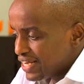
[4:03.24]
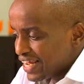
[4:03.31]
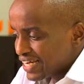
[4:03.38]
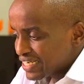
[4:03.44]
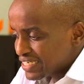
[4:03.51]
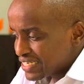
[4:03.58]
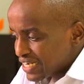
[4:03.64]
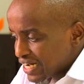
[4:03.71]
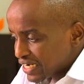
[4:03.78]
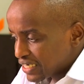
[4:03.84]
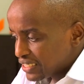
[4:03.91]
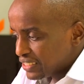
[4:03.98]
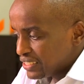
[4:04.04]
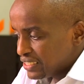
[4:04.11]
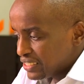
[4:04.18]

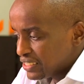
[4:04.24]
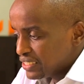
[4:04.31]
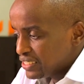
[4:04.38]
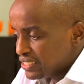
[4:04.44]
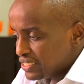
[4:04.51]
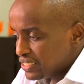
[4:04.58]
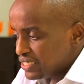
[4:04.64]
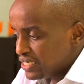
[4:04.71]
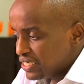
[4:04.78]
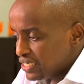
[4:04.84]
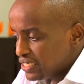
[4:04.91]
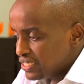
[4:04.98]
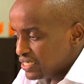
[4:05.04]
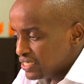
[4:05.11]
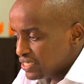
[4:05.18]
exactly did
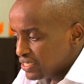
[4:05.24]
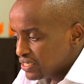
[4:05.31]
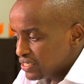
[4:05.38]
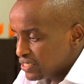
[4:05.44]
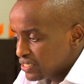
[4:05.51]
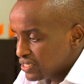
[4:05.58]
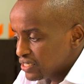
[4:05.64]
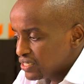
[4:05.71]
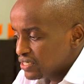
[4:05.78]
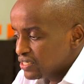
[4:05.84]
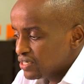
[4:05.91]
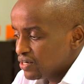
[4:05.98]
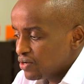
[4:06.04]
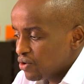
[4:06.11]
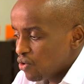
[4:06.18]
he
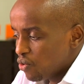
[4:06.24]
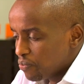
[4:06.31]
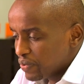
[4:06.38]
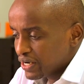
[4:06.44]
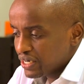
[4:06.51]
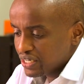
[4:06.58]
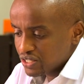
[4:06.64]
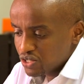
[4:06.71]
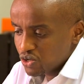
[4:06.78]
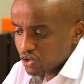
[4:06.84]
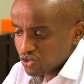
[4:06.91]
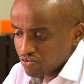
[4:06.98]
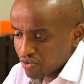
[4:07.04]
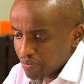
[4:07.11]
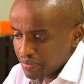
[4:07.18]
open his
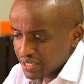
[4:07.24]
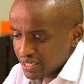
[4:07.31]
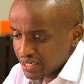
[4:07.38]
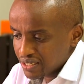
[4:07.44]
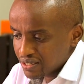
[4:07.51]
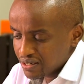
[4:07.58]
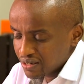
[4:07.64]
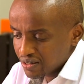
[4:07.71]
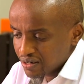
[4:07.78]
doors for business?